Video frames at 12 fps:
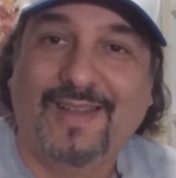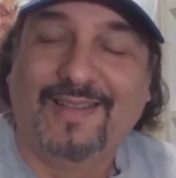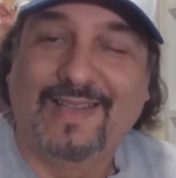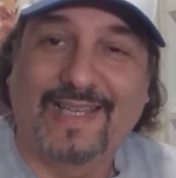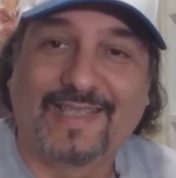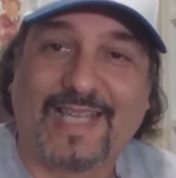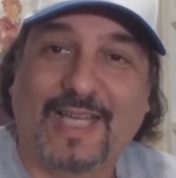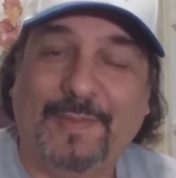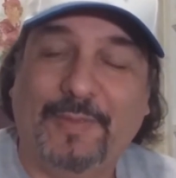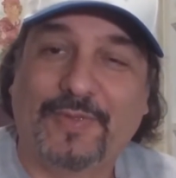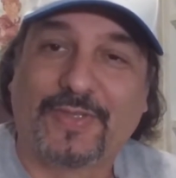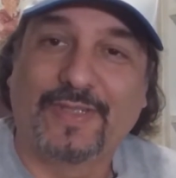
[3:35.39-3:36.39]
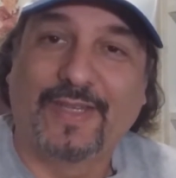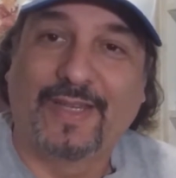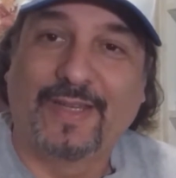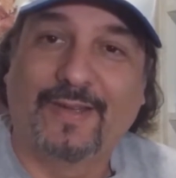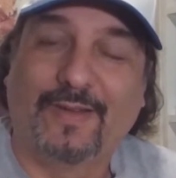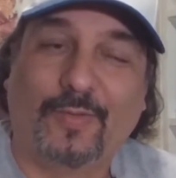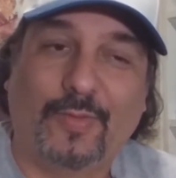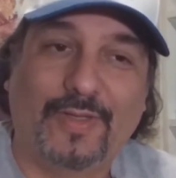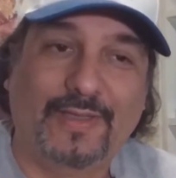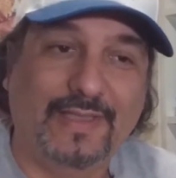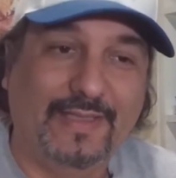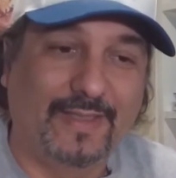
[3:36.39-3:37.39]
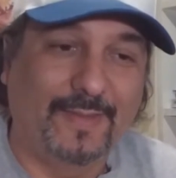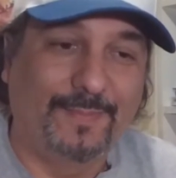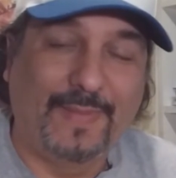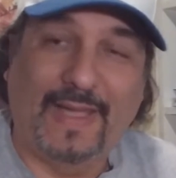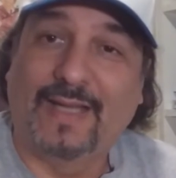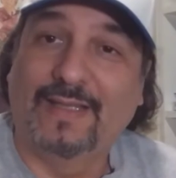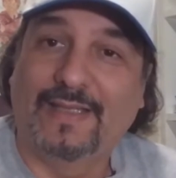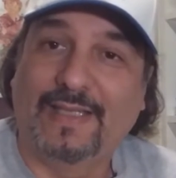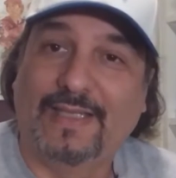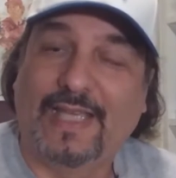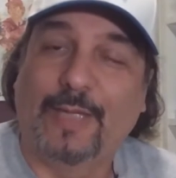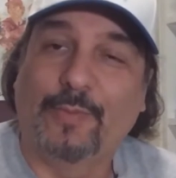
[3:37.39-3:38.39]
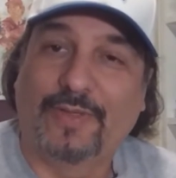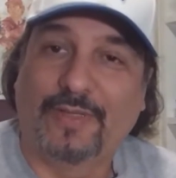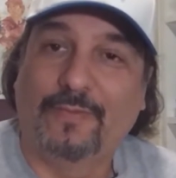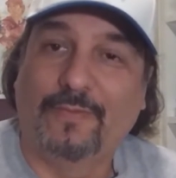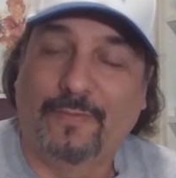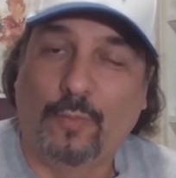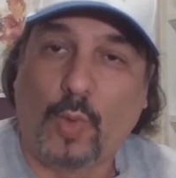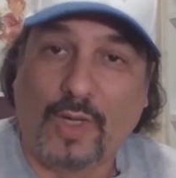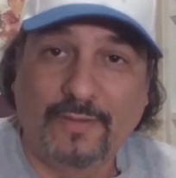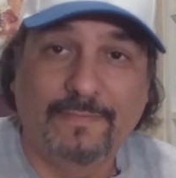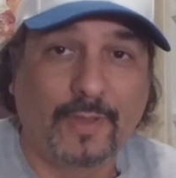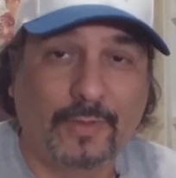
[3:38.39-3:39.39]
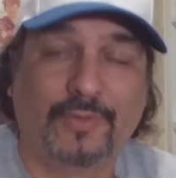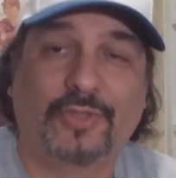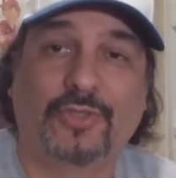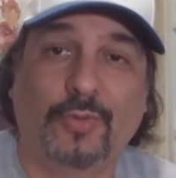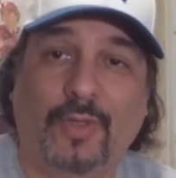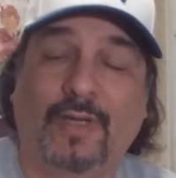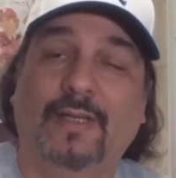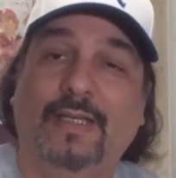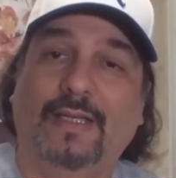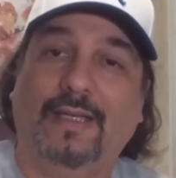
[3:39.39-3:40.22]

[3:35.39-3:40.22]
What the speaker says: last time he was on the ballot, he came within 1 vote short.